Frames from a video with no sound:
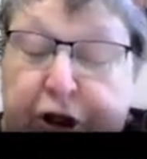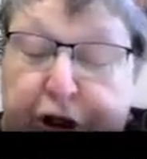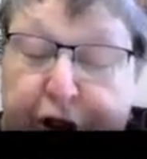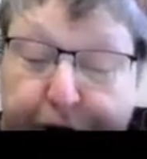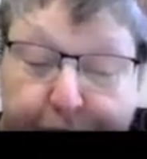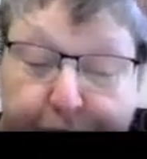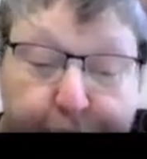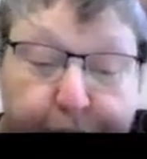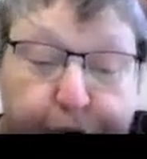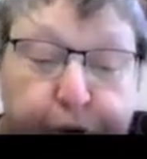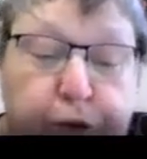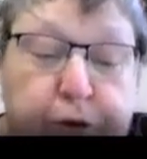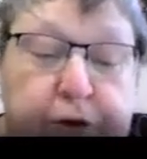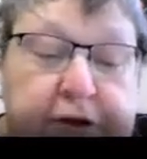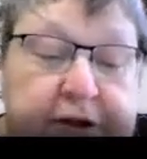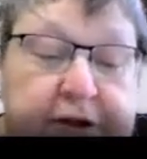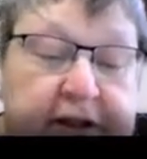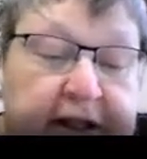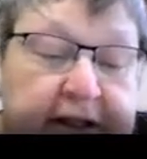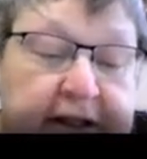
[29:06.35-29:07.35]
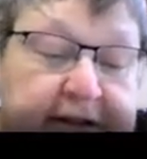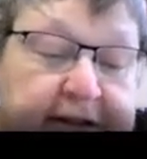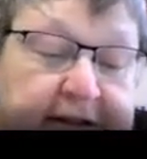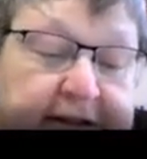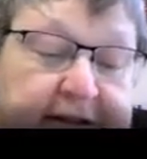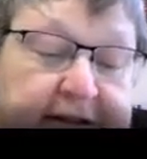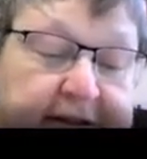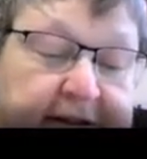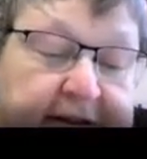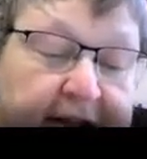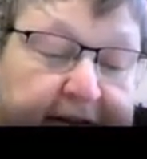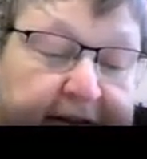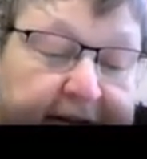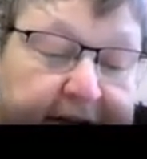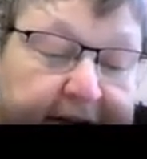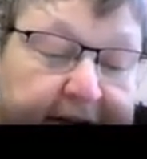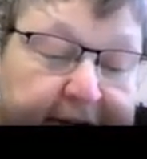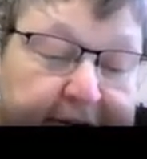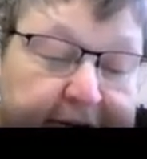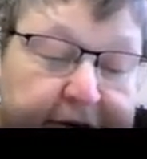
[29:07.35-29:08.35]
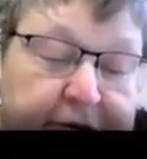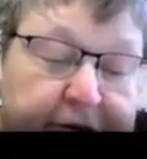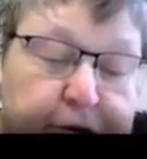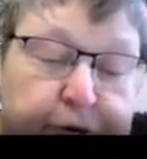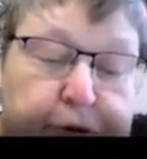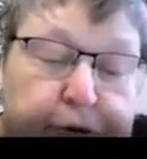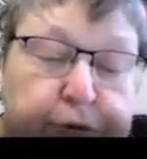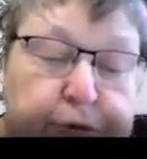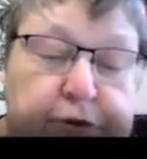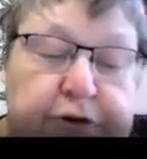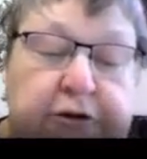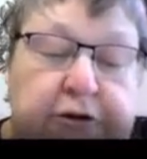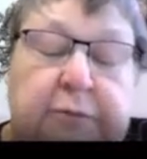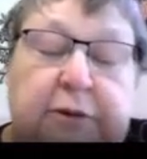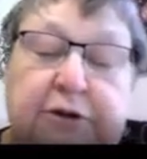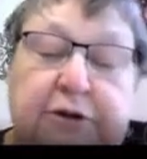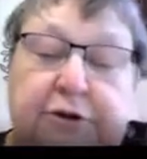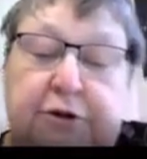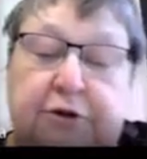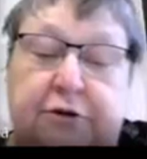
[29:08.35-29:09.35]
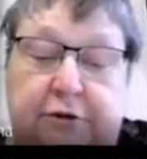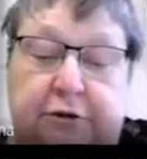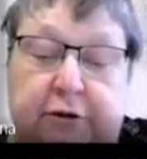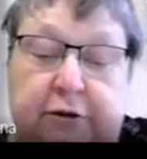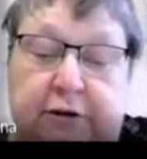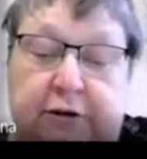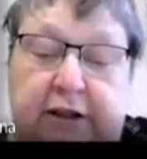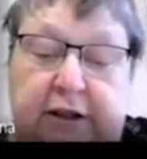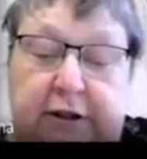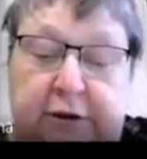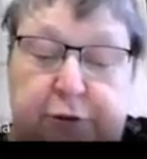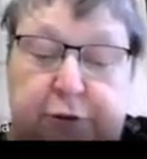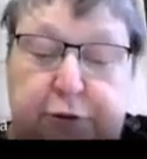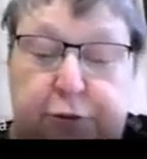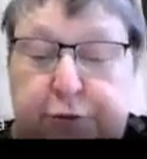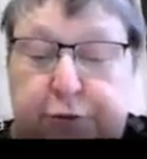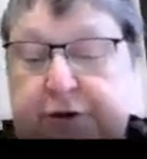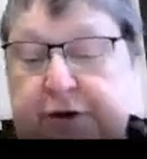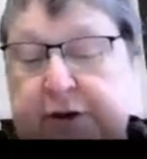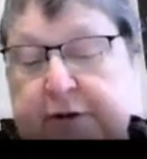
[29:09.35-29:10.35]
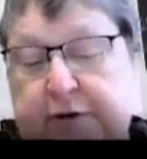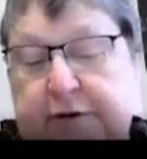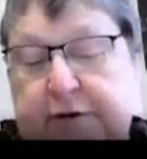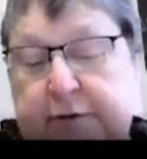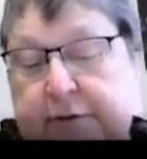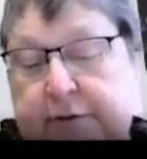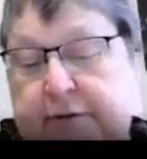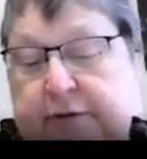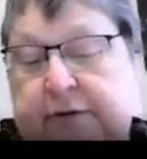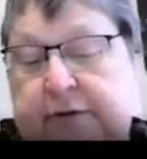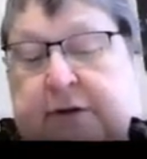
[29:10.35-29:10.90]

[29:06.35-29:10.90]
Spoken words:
it looks like the standard two-dimensional L2 circle.